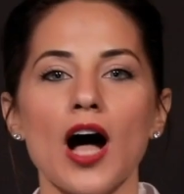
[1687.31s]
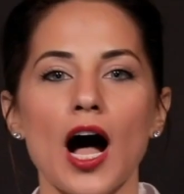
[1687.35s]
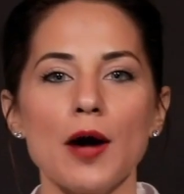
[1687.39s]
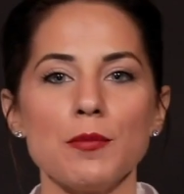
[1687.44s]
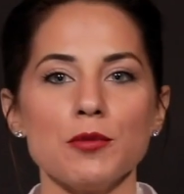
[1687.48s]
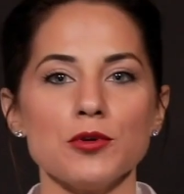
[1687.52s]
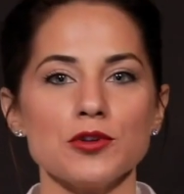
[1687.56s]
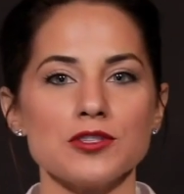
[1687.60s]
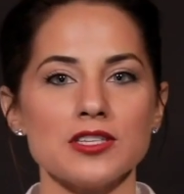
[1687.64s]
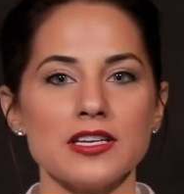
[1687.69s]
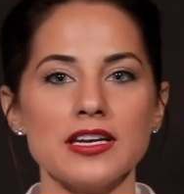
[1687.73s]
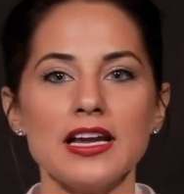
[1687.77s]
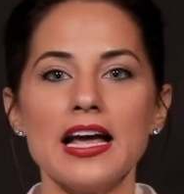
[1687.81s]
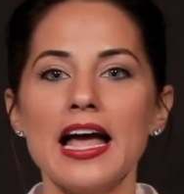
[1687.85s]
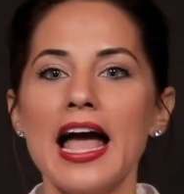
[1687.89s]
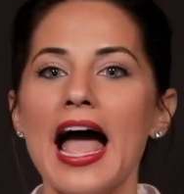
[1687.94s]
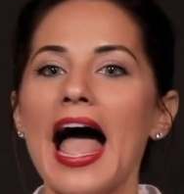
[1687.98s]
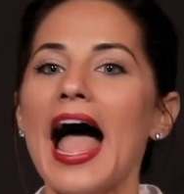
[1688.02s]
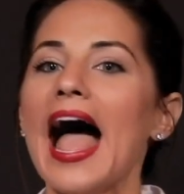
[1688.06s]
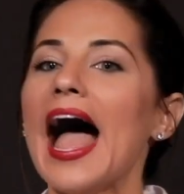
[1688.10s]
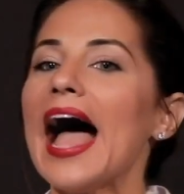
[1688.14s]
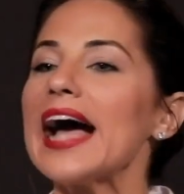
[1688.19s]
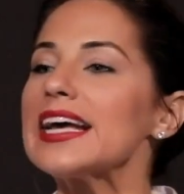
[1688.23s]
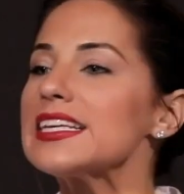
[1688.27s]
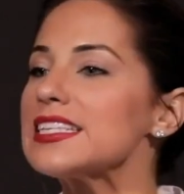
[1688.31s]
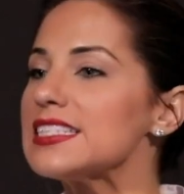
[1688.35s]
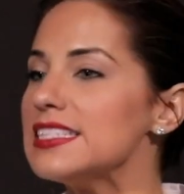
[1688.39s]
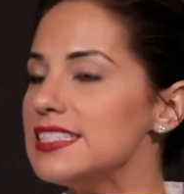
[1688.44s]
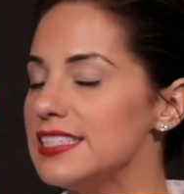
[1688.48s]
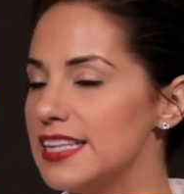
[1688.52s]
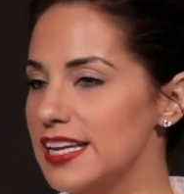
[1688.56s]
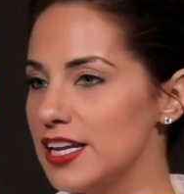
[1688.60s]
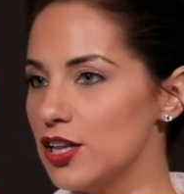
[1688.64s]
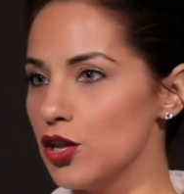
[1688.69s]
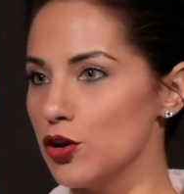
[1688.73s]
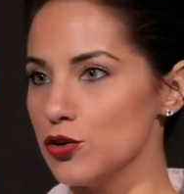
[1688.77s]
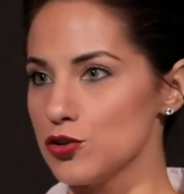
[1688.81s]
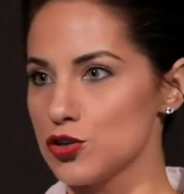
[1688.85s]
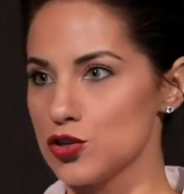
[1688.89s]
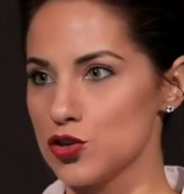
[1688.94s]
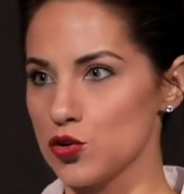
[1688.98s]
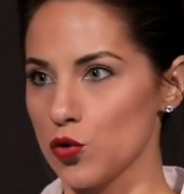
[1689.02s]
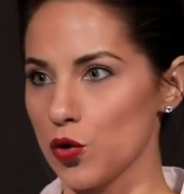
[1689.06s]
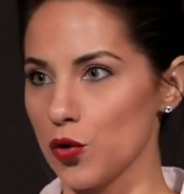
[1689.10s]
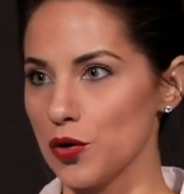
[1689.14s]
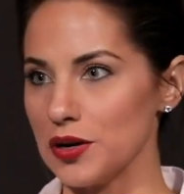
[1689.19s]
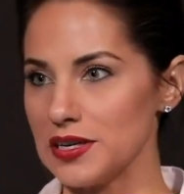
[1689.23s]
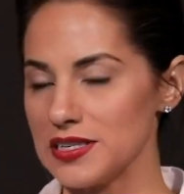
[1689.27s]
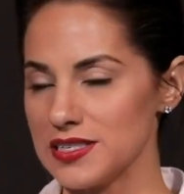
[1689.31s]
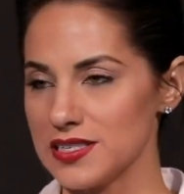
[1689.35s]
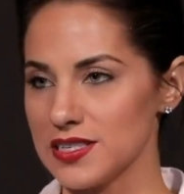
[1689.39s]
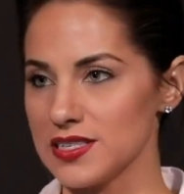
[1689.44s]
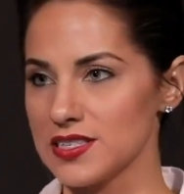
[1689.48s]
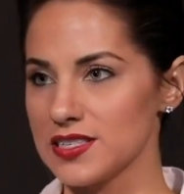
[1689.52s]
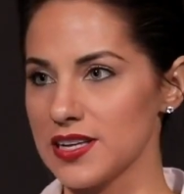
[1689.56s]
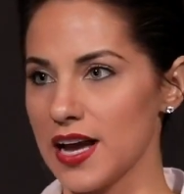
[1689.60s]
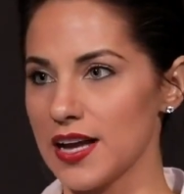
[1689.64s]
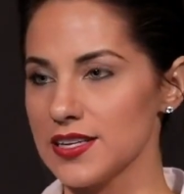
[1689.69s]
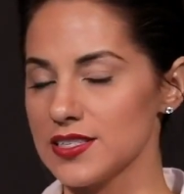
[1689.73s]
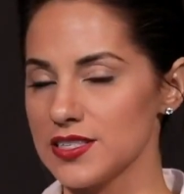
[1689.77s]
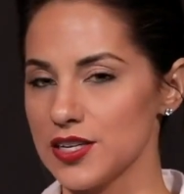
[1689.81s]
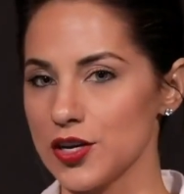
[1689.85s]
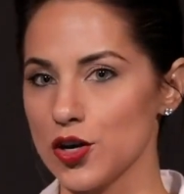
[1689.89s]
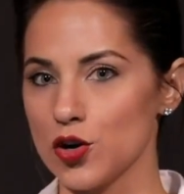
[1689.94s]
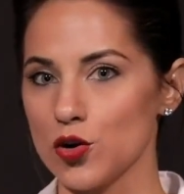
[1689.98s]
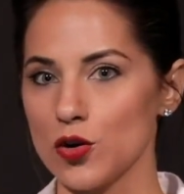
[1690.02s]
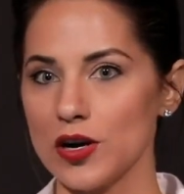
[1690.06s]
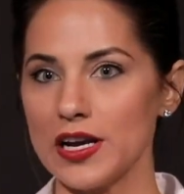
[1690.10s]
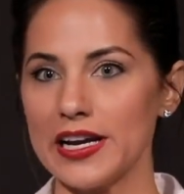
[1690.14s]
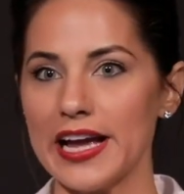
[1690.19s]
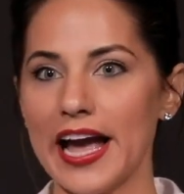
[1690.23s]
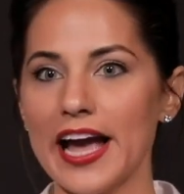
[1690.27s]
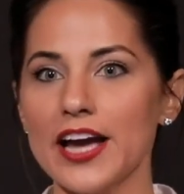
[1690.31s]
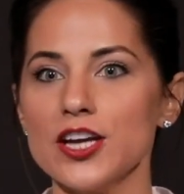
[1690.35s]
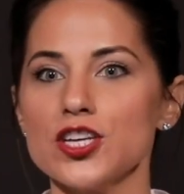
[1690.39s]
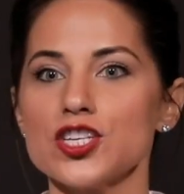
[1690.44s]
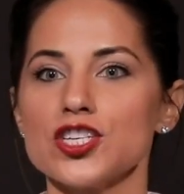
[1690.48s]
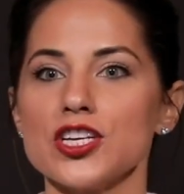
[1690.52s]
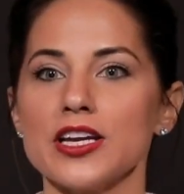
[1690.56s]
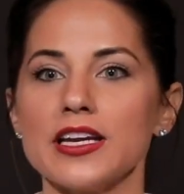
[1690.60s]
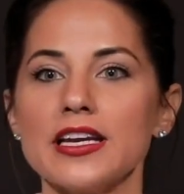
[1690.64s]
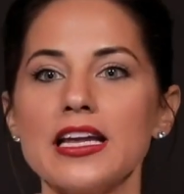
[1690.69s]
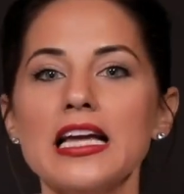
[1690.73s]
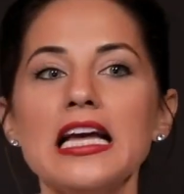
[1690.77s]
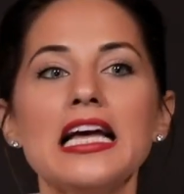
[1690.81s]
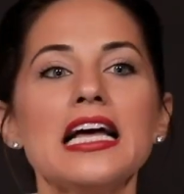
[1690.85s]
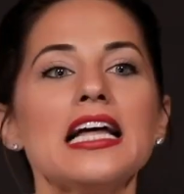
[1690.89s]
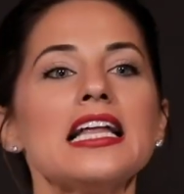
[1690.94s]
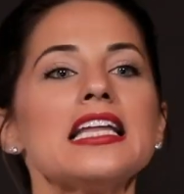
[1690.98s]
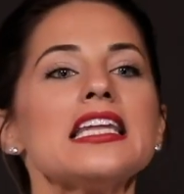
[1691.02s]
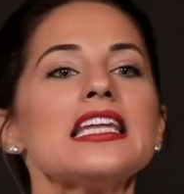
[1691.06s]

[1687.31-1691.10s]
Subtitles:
couples and ex nihilo stories discussing creation.